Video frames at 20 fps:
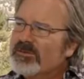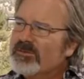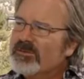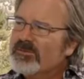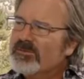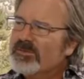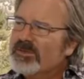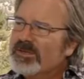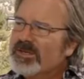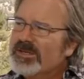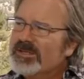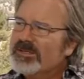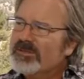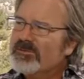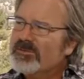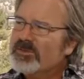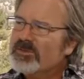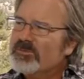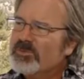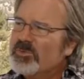the, the idea
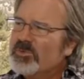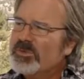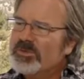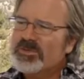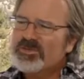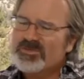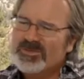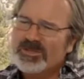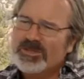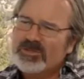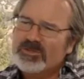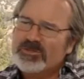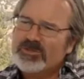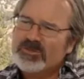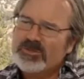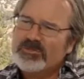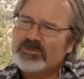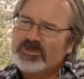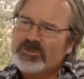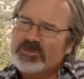of exploring this
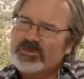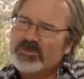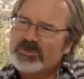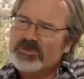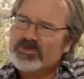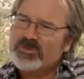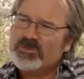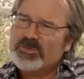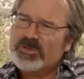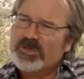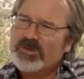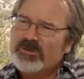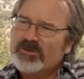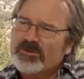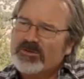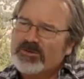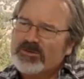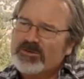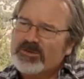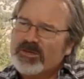relationship between these two
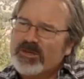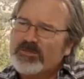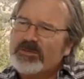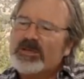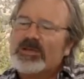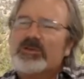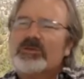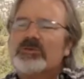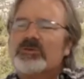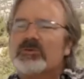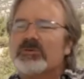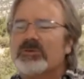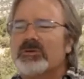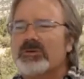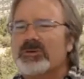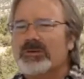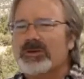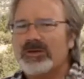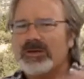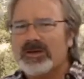characters. I mean, I knew
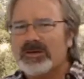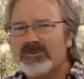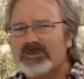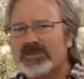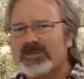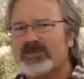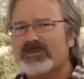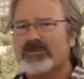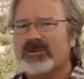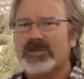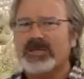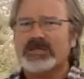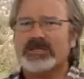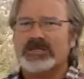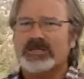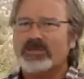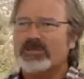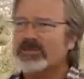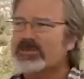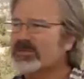everything, train
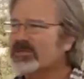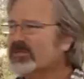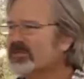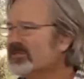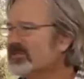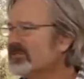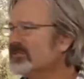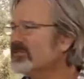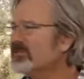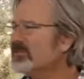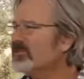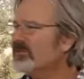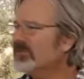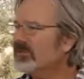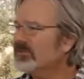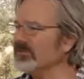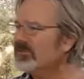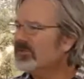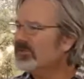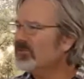sequences and the
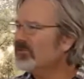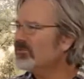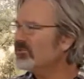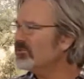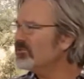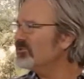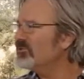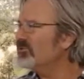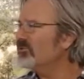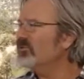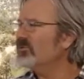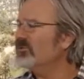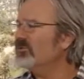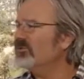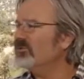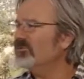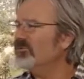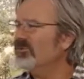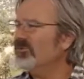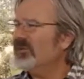William Tell Overture and
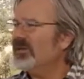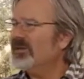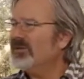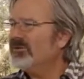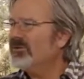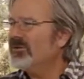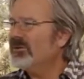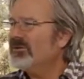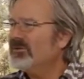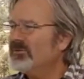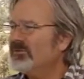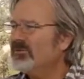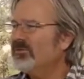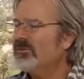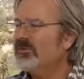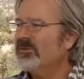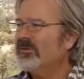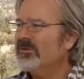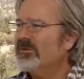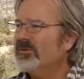all of that. I knew, I
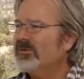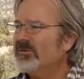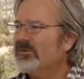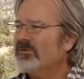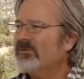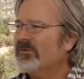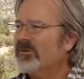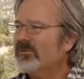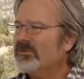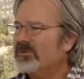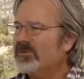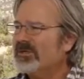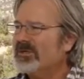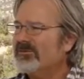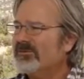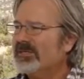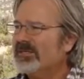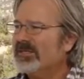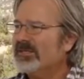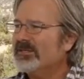knew I was going to
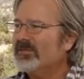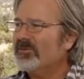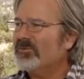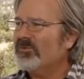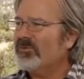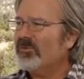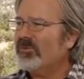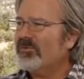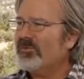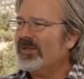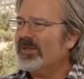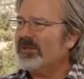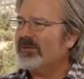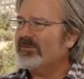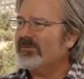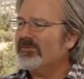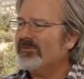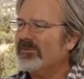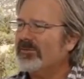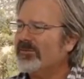have to get to all of that
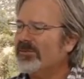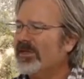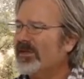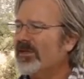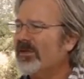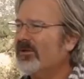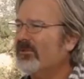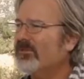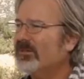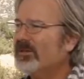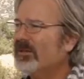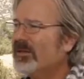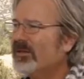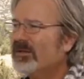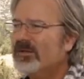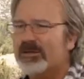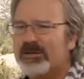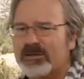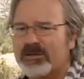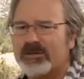and figure that out. But I
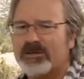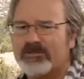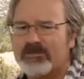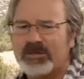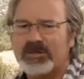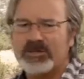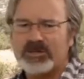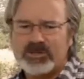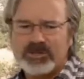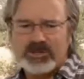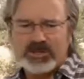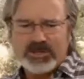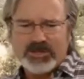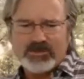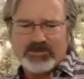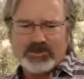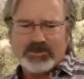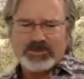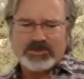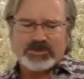think um, initially
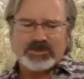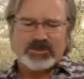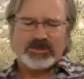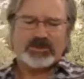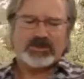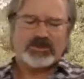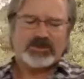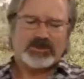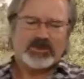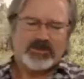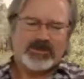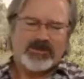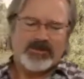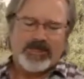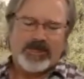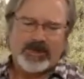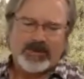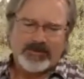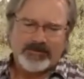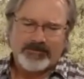it was,
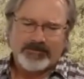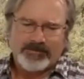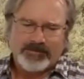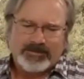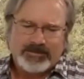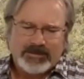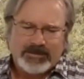um,